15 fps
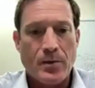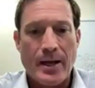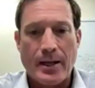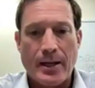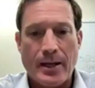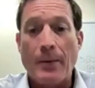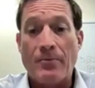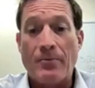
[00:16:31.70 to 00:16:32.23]

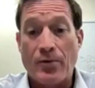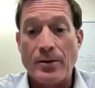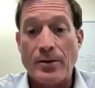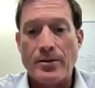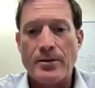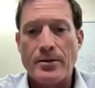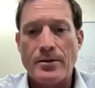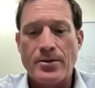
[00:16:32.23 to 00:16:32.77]
upfront
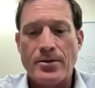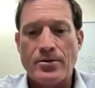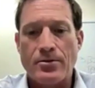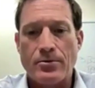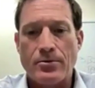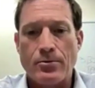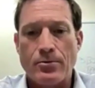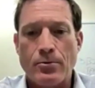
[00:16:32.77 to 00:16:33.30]

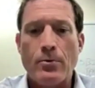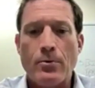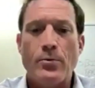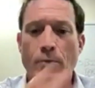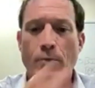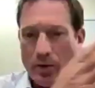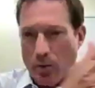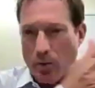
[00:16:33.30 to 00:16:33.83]
to
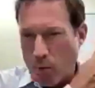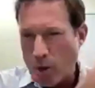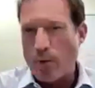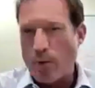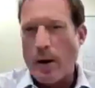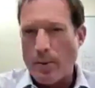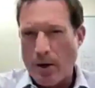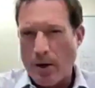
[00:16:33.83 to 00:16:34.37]
where are
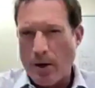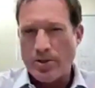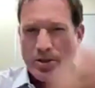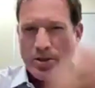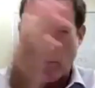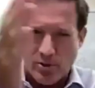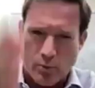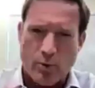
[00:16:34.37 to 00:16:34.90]
my
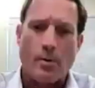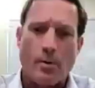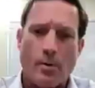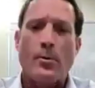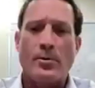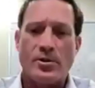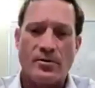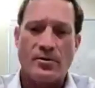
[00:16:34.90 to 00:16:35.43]
milestones, where are
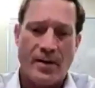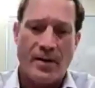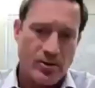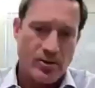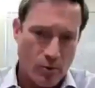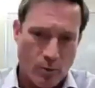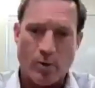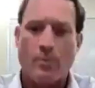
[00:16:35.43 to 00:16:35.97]
moments of
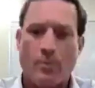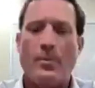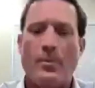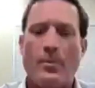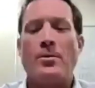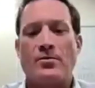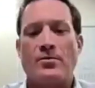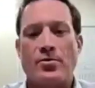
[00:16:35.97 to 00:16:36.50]
value, where are
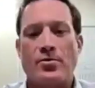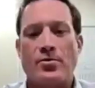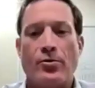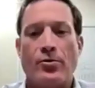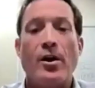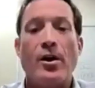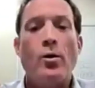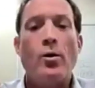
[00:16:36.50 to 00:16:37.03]
moments of truth,
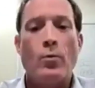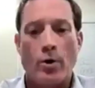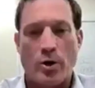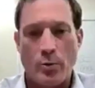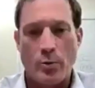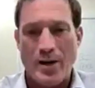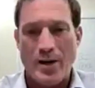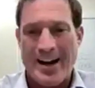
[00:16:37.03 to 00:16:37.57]
where can
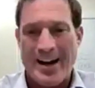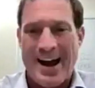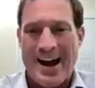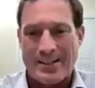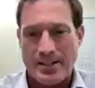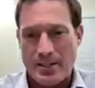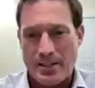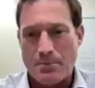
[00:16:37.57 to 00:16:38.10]
we enact
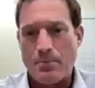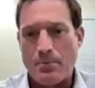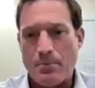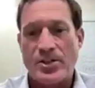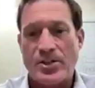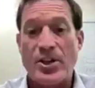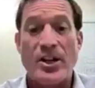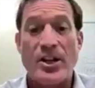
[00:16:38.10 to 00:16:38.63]
these
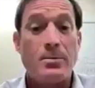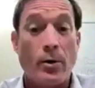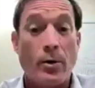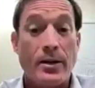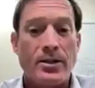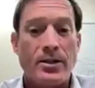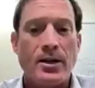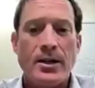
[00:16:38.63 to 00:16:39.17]
touch
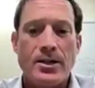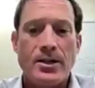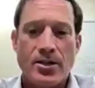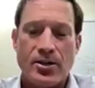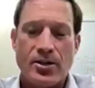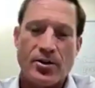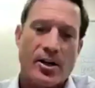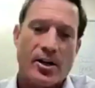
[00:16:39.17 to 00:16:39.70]
points so that
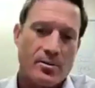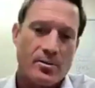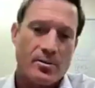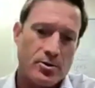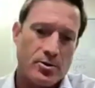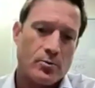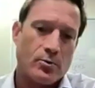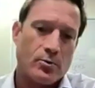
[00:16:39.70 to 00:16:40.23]
our
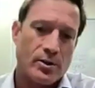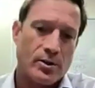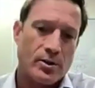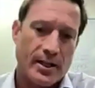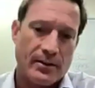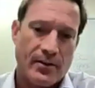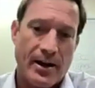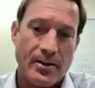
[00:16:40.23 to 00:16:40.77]
customers are really
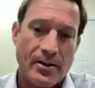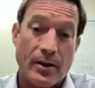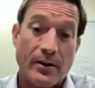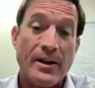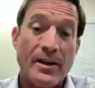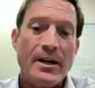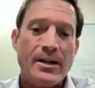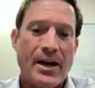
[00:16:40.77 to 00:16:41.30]
getting value out
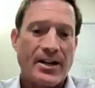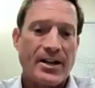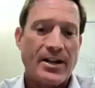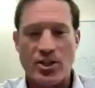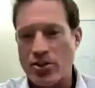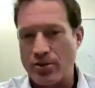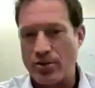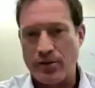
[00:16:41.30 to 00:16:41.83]
of it, not
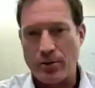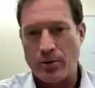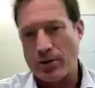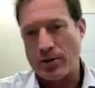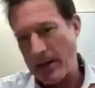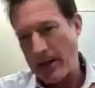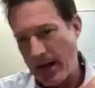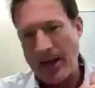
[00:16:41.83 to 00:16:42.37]
just serving with
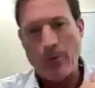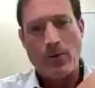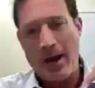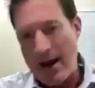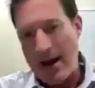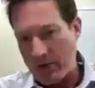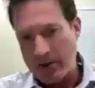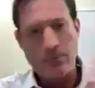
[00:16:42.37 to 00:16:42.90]
hey, we
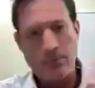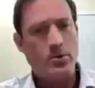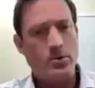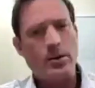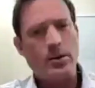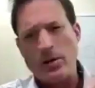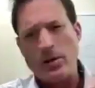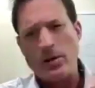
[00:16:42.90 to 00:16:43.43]
have a
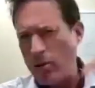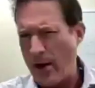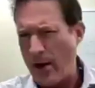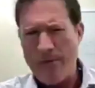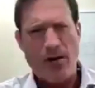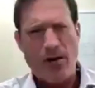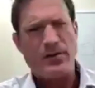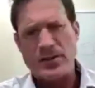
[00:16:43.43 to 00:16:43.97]
community, we have
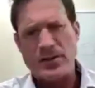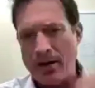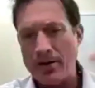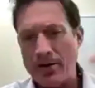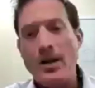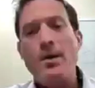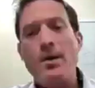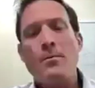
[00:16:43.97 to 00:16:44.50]
office hour,
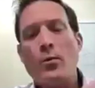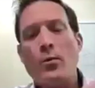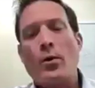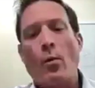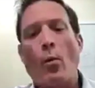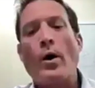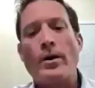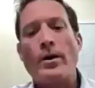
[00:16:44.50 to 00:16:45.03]
but
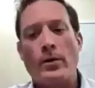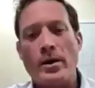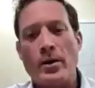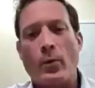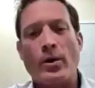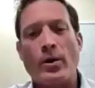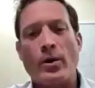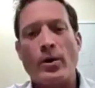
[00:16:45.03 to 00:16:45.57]

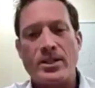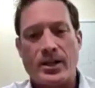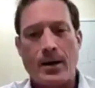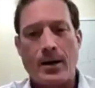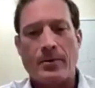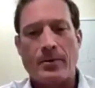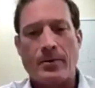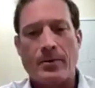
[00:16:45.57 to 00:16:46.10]
what is it
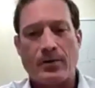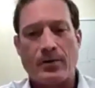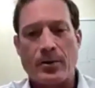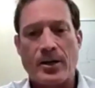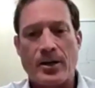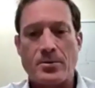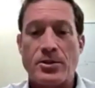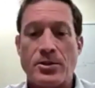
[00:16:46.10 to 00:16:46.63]
coming from the
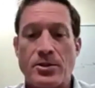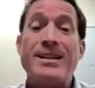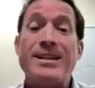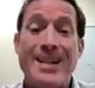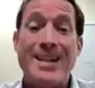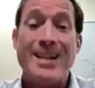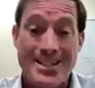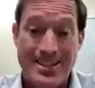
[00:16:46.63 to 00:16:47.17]
customers, and
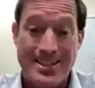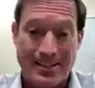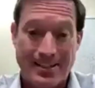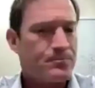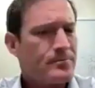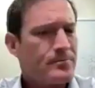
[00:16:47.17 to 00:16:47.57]
then testing.